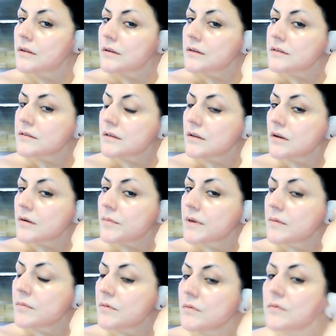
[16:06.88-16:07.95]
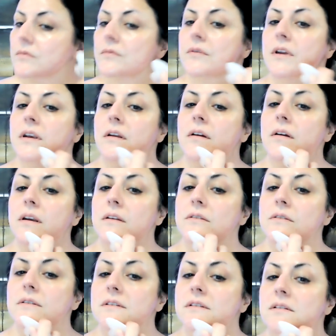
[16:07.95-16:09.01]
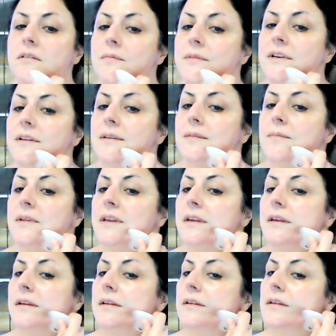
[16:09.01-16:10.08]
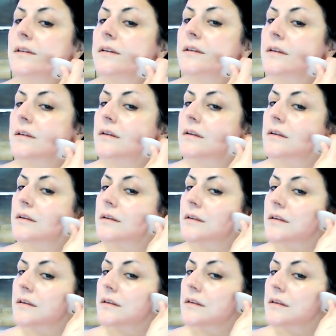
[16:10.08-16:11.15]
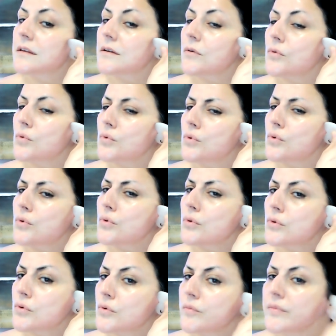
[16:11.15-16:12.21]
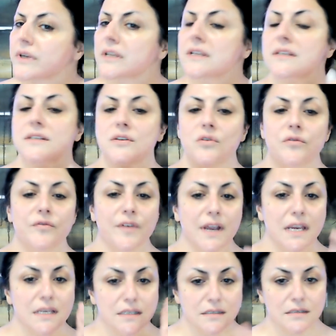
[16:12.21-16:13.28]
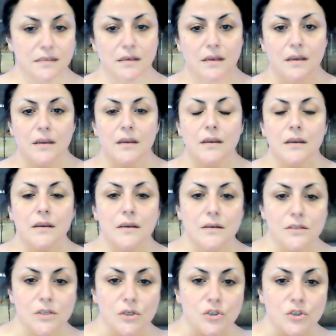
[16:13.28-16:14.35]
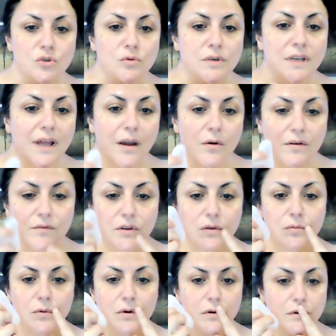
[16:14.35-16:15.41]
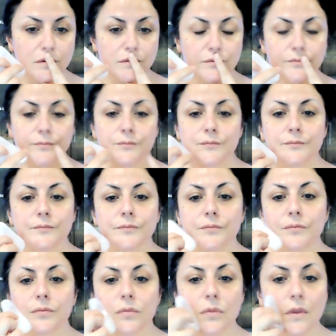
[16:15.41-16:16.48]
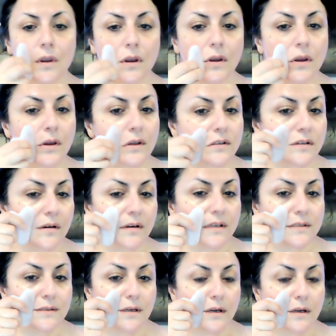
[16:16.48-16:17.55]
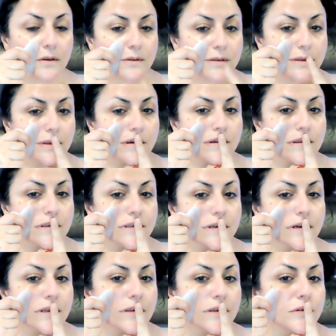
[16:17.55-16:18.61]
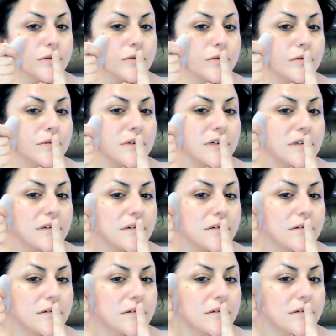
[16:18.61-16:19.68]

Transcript: There's a lot of people that know how to do this a lot better than me. Ooh, but it's your face, so do it however you want. So I'm going to start using the other side of the tool now.